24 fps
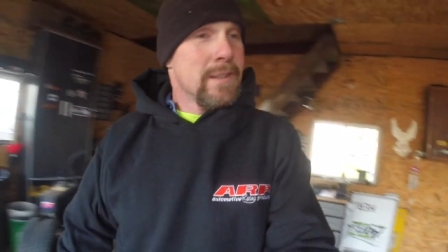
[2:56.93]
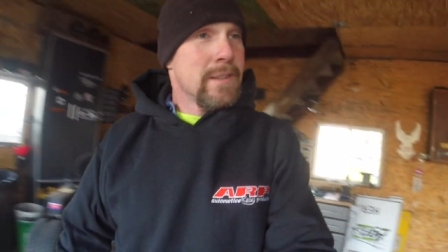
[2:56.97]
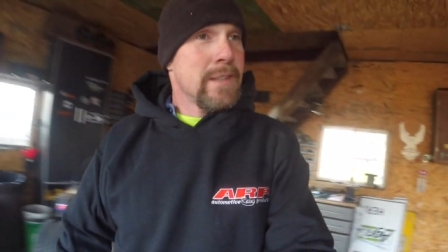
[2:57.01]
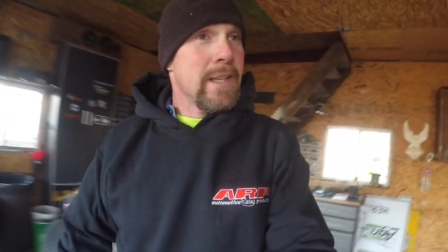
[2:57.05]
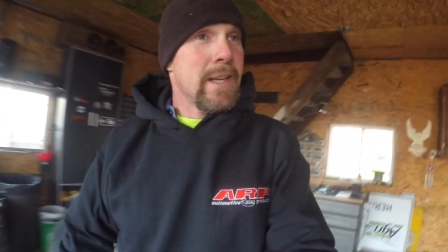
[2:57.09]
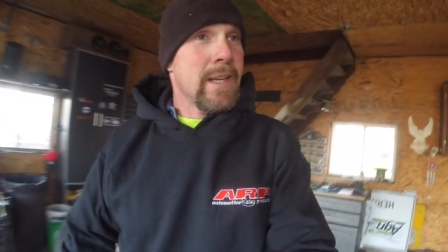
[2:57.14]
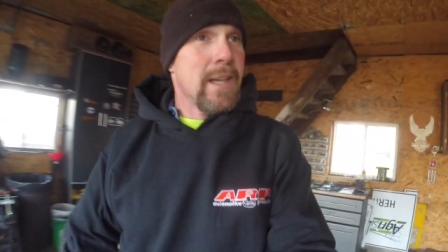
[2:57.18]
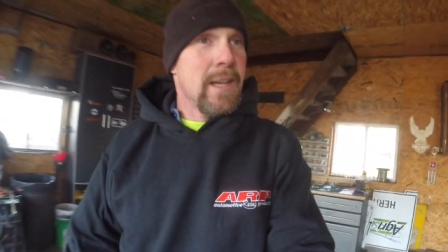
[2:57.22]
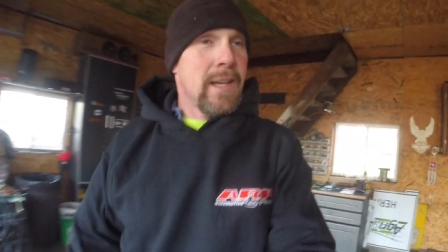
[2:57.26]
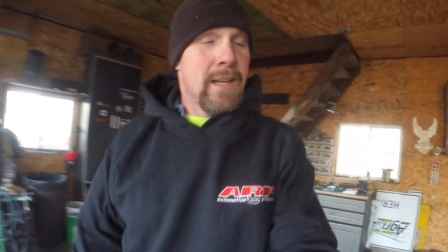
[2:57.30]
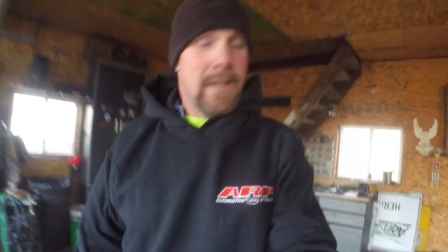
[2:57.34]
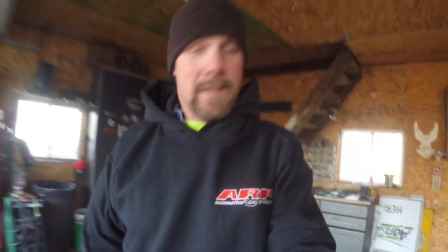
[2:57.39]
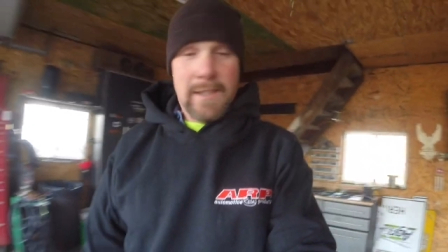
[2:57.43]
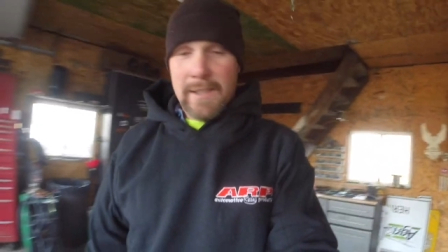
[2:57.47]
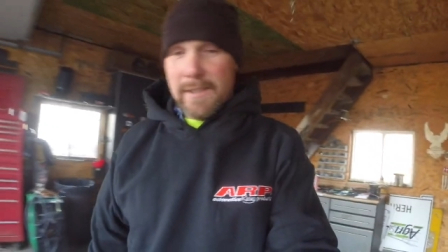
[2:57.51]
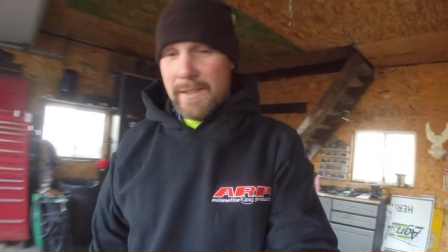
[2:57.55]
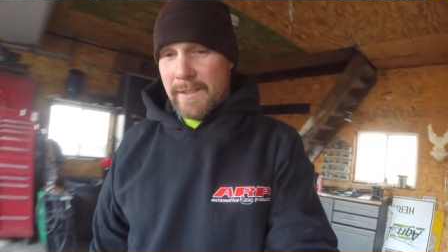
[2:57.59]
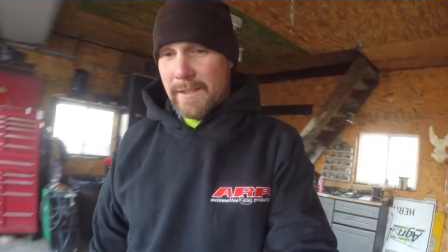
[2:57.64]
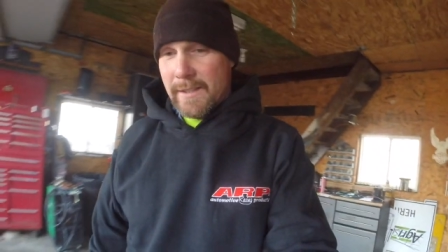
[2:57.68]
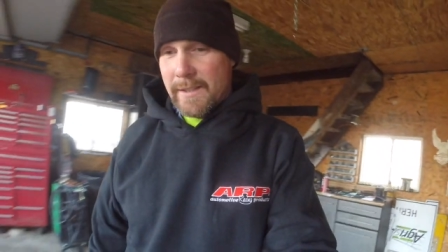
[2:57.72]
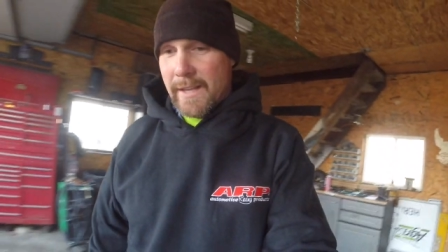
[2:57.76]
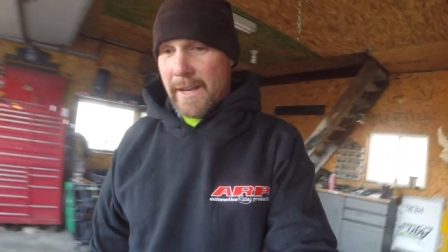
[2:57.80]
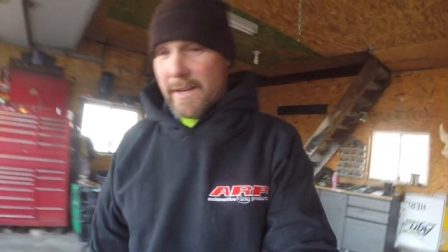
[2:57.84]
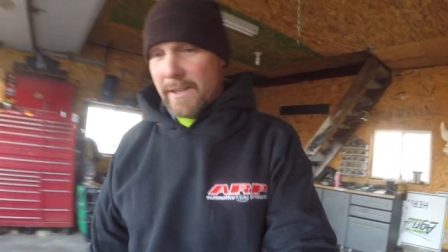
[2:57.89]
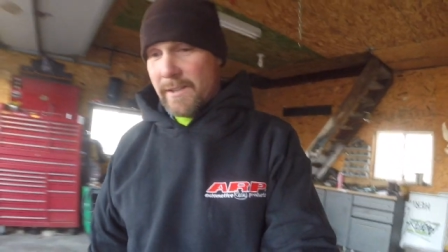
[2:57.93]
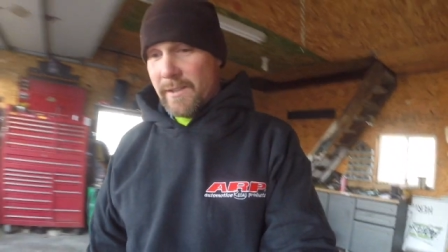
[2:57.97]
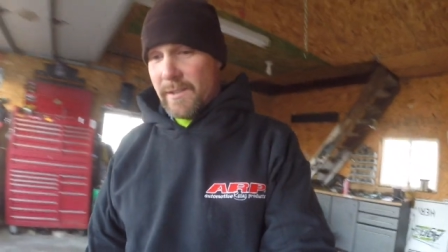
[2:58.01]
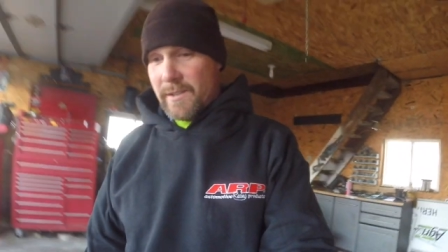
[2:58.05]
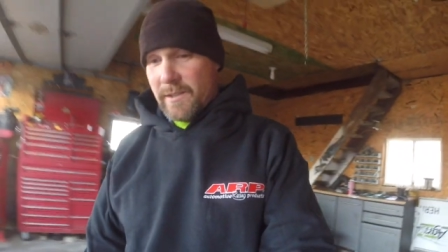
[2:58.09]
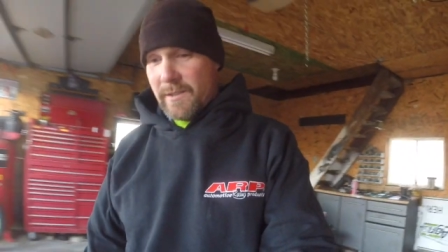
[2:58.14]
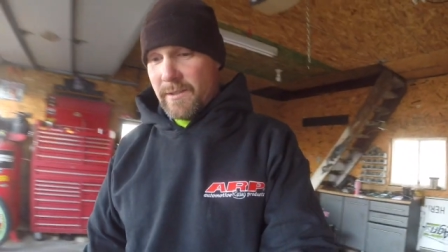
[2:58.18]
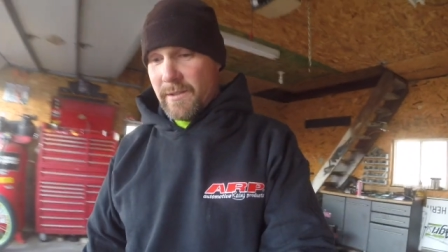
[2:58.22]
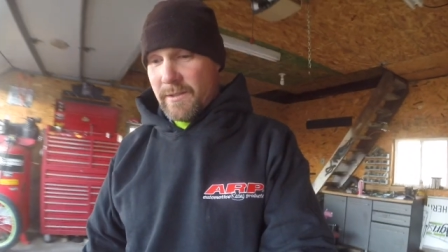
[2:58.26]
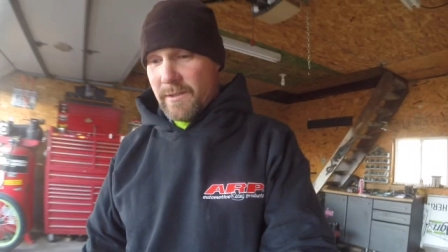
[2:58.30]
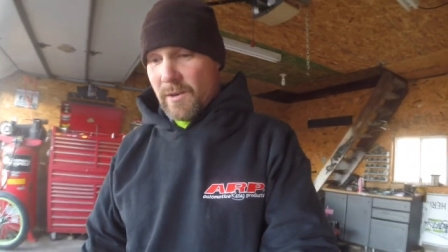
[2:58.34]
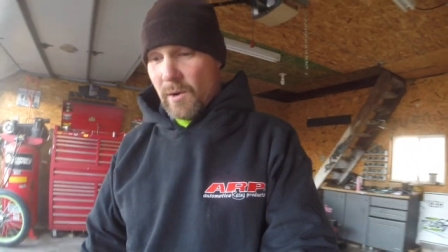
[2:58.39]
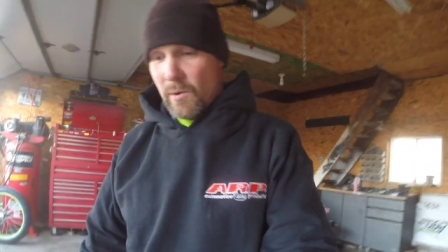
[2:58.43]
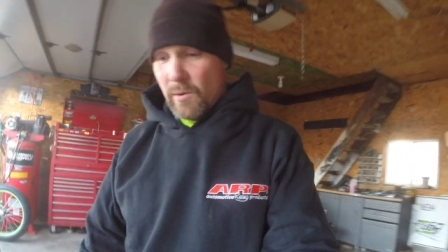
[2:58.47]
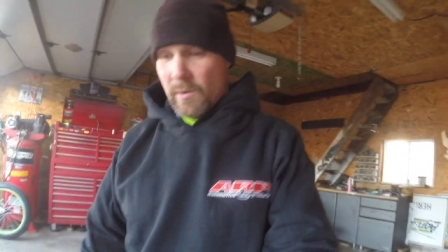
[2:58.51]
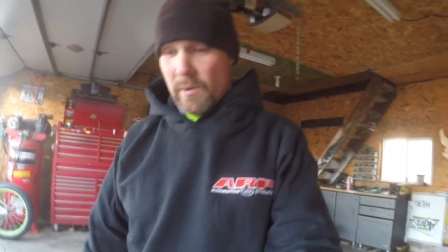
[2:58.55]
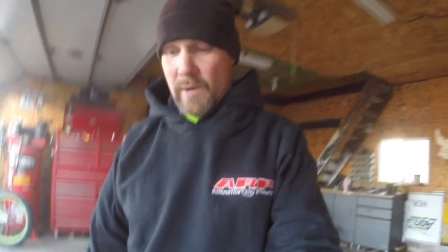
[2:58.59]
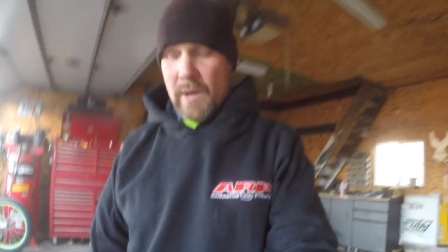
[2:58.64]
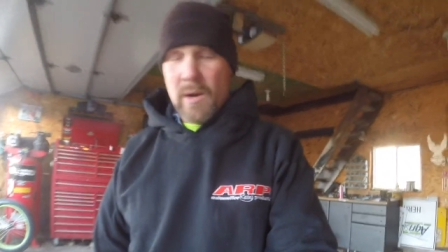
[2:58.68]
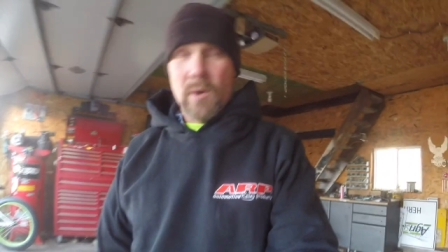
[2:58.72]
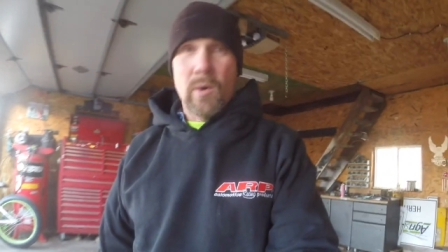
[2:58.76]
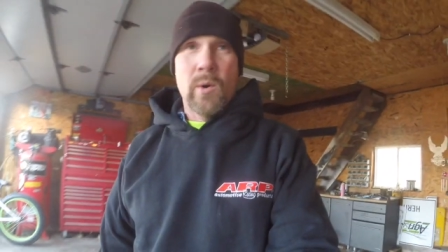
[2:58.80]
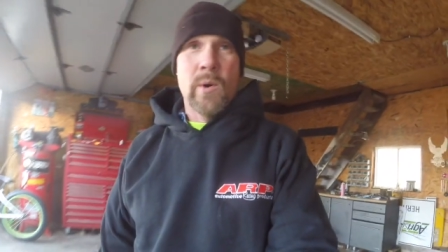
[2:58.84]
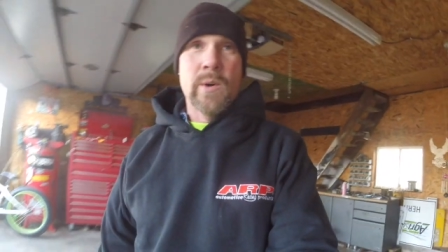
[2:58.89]
Yeah, things
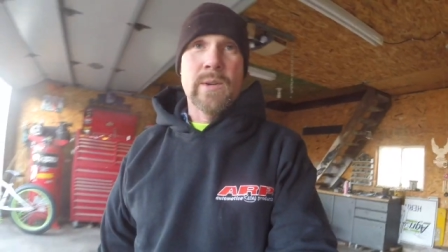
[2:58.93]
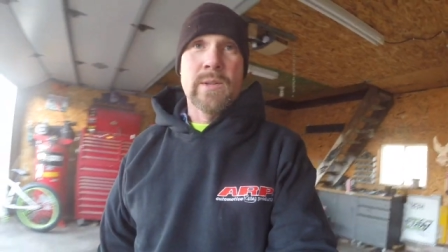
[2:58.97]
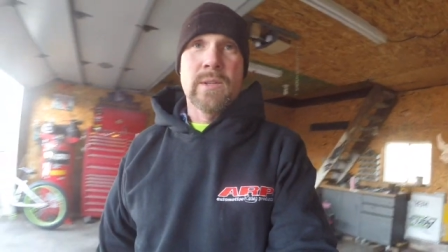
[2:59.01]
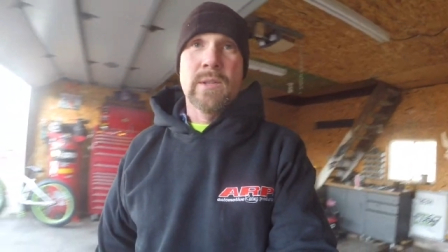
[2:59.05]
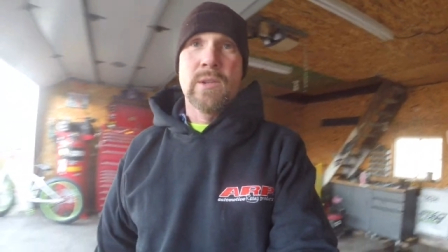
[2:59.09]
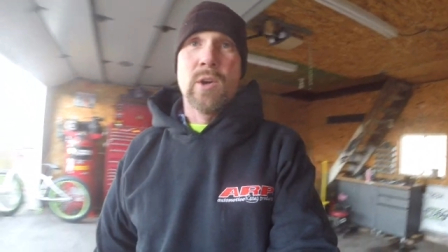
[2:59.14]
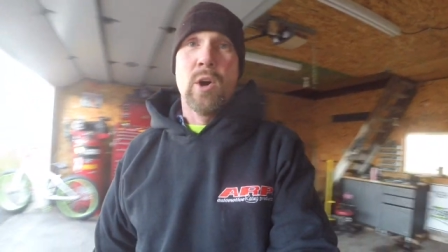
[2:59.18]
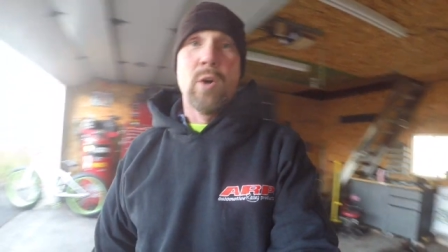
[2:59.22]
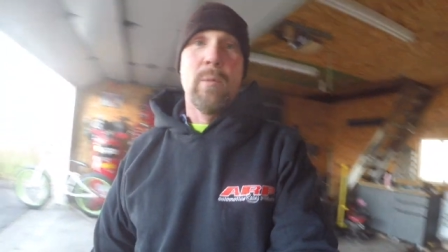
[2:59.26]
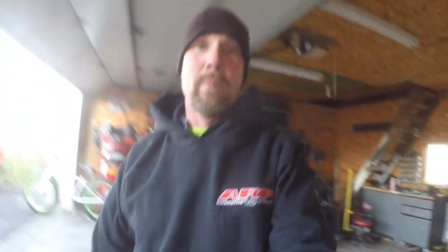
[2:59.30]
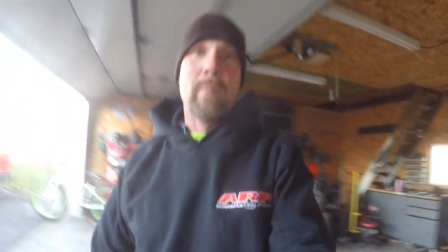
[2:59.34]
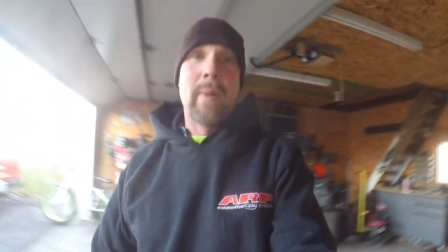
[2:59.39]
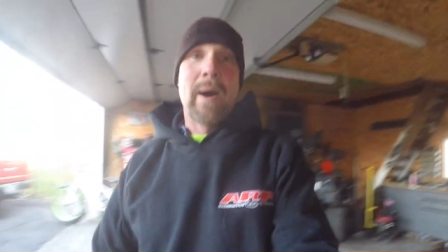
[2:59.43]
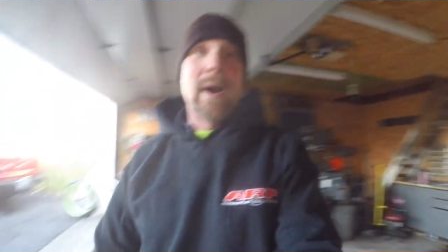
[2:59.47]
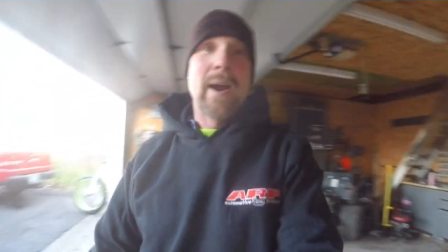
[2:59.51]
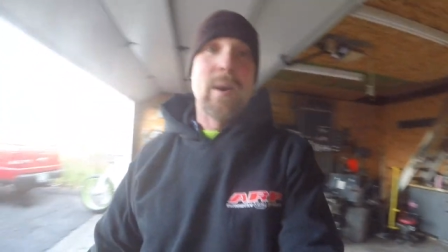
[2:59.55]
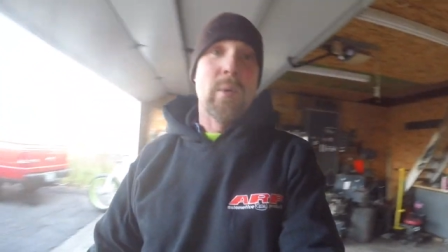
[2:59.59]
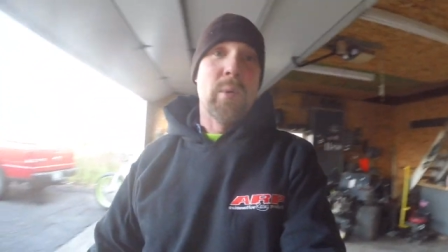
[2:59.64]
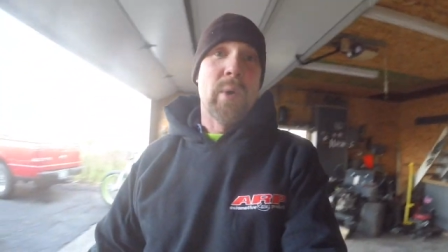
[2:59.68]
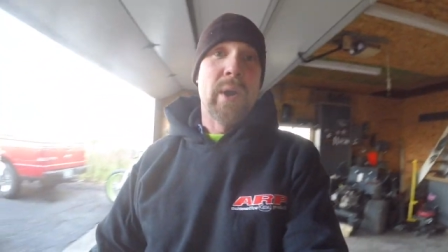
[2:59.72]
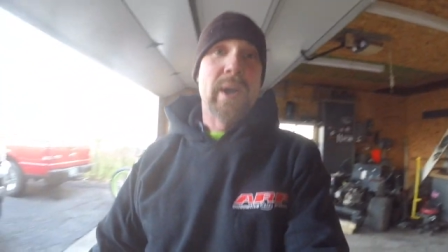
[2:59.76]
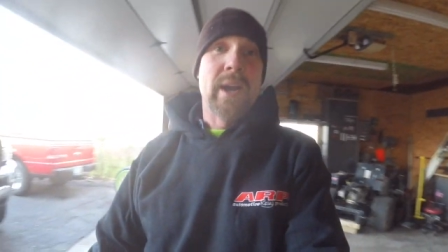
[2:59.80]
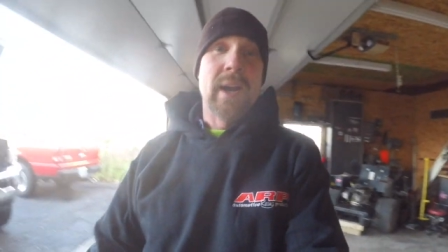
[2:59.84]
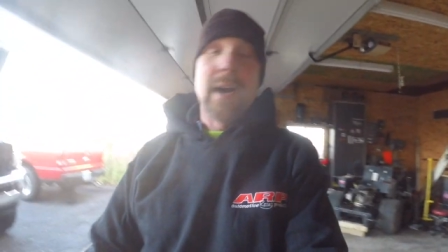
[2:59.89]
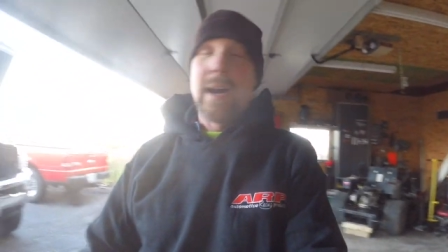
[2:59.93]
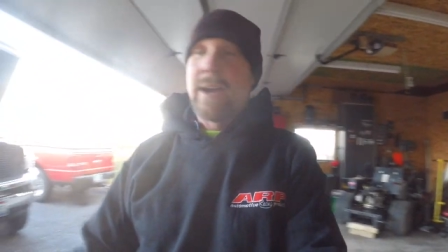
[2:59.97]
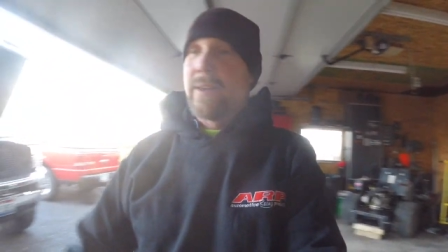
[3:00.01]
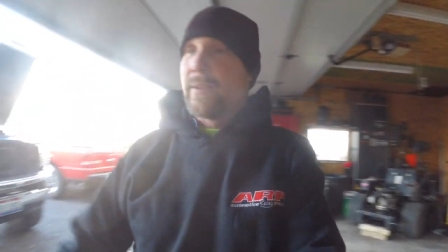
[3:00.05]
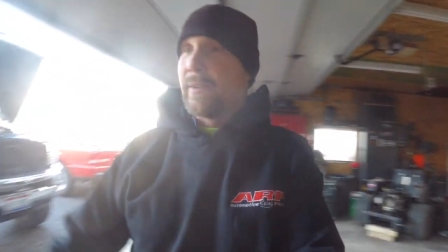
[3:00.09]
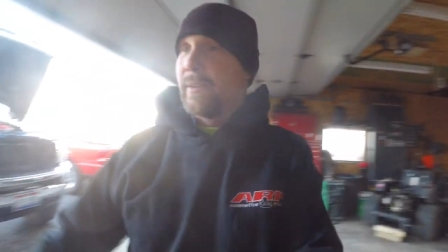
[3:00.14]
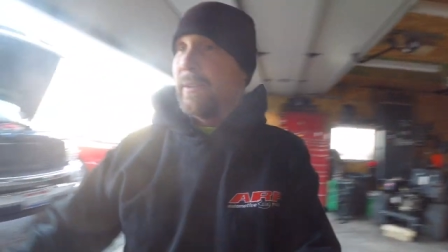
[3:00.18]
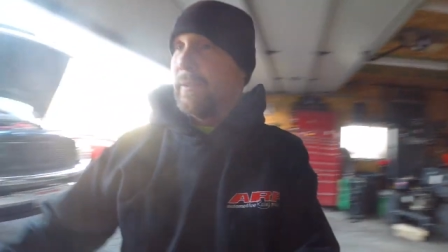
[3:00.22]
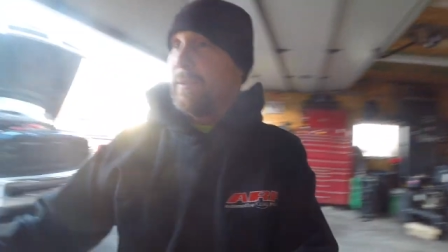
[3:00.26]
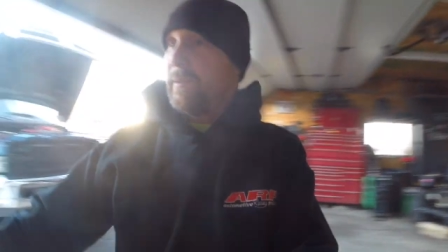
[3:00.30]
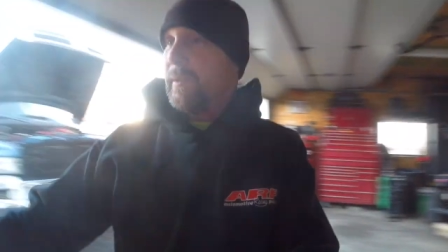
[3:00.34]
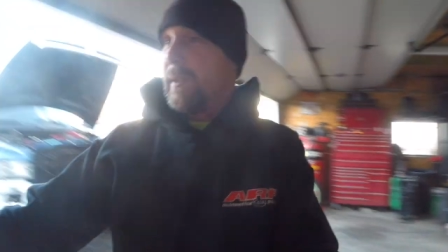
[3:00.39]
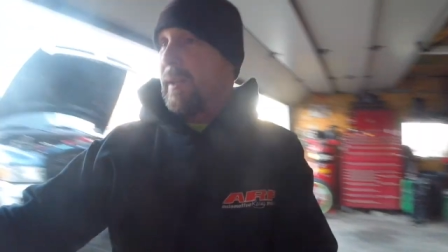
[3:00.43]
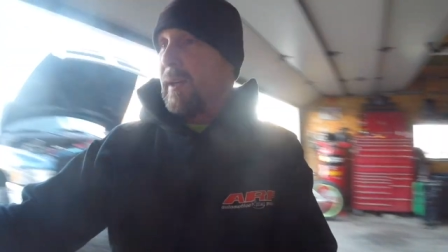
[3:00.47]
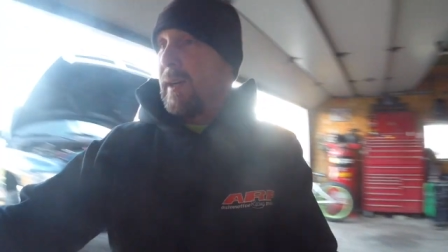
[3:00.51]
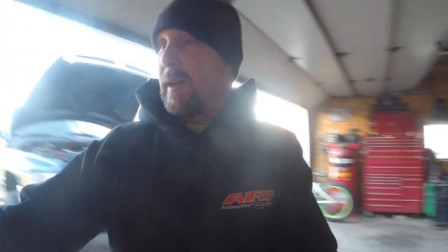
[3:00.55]
don't always go my way either.